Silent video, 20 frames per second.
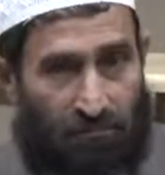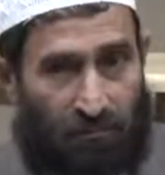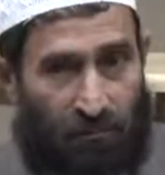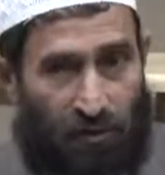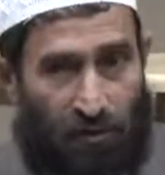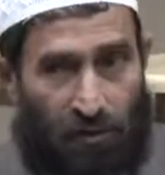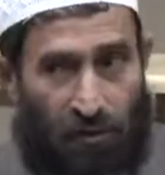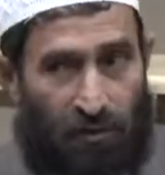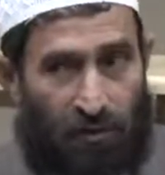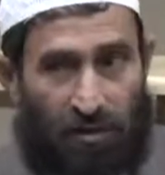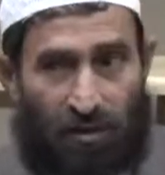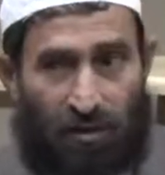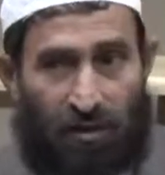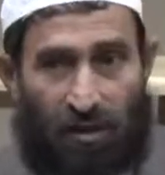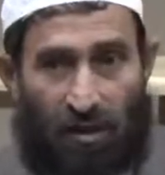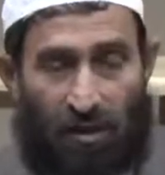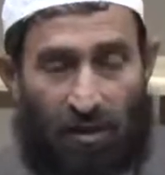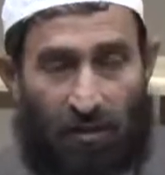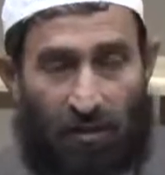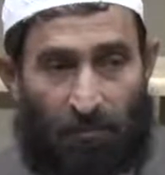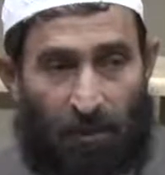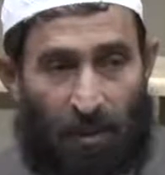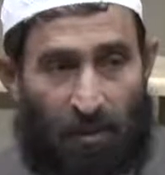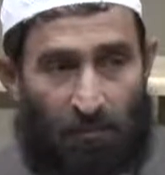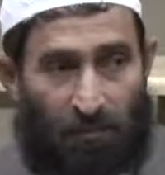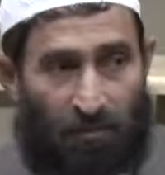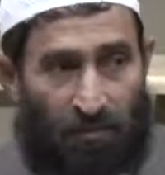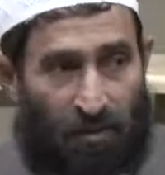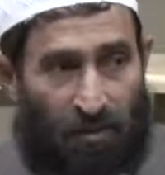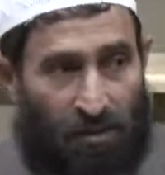you didn't care
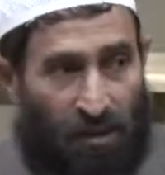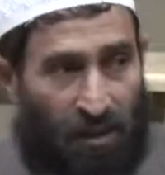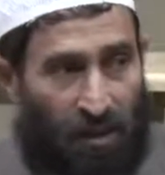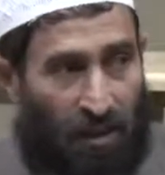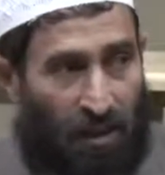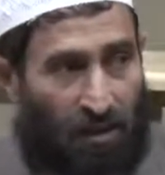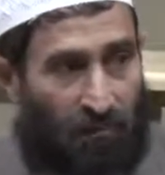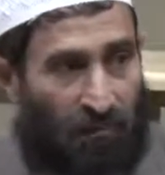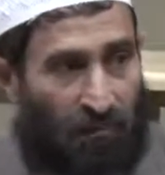about the time